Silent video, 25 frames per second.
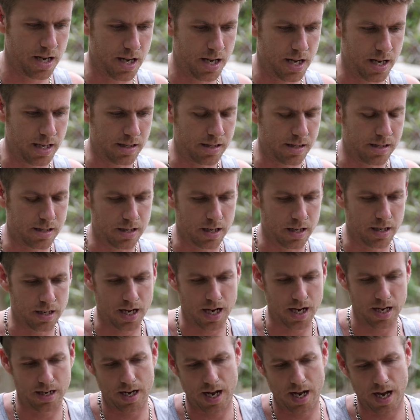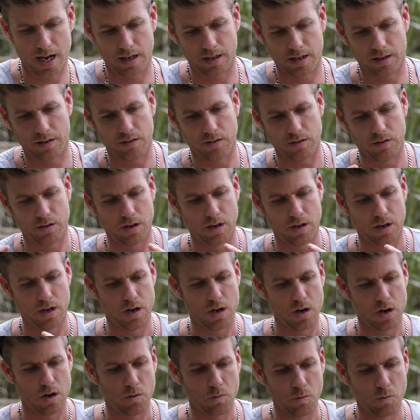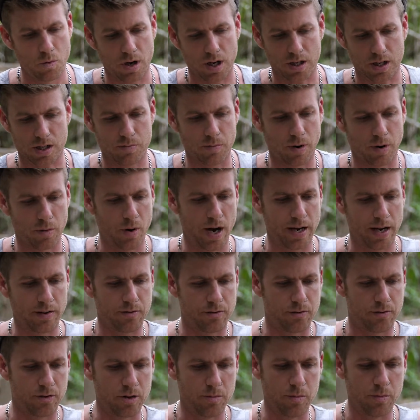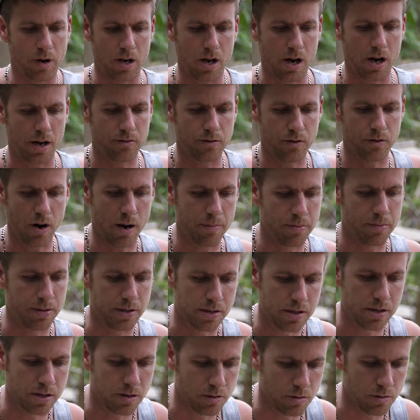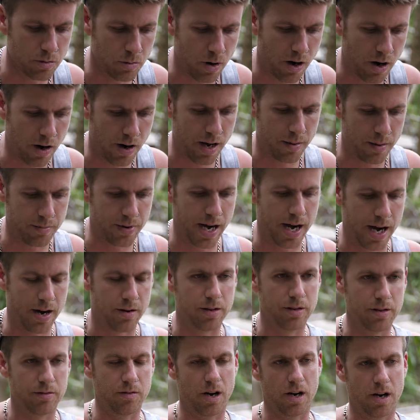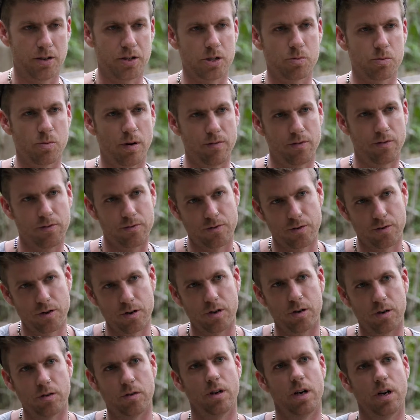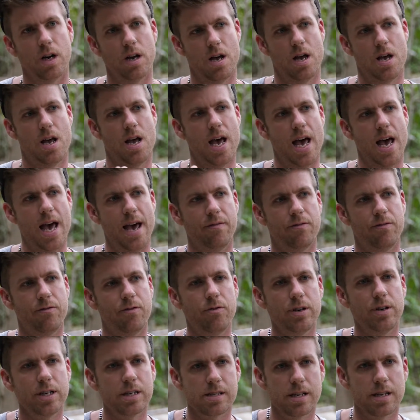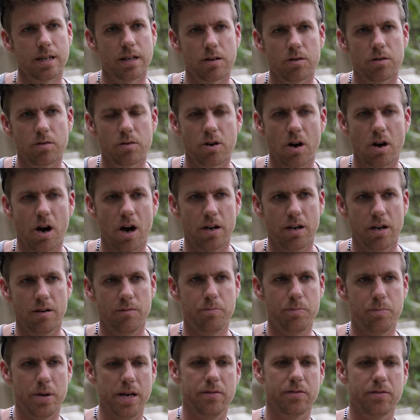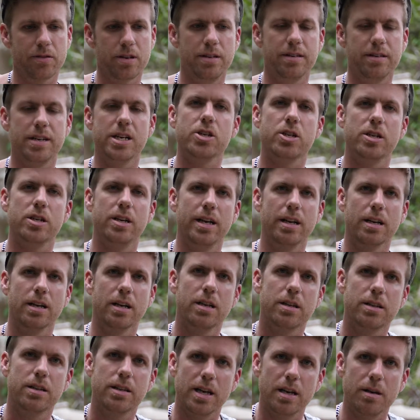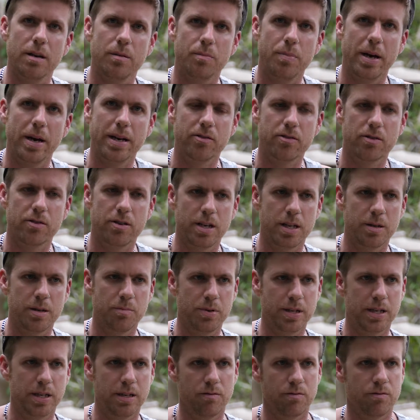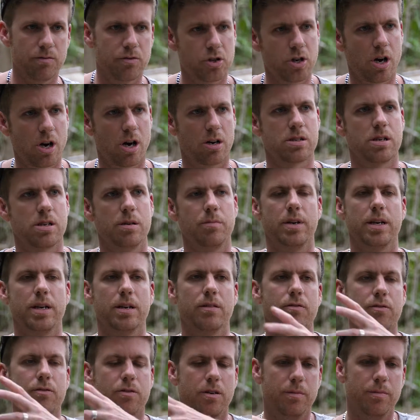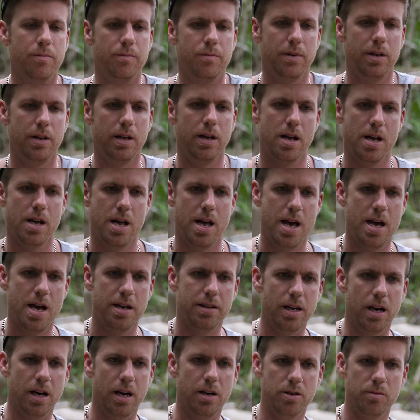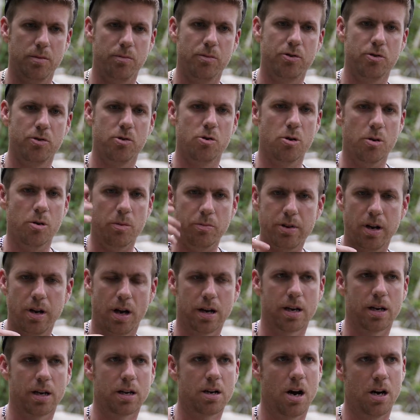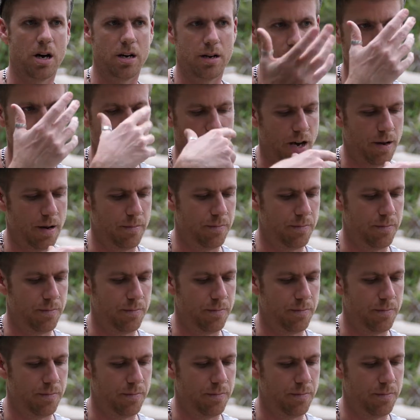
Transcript: incident, and then worked my way through my life right up until where I am now. And I just went through every single kind of bit of conditioning that had basically been chucked at me from that I'd absorbed, like a kind of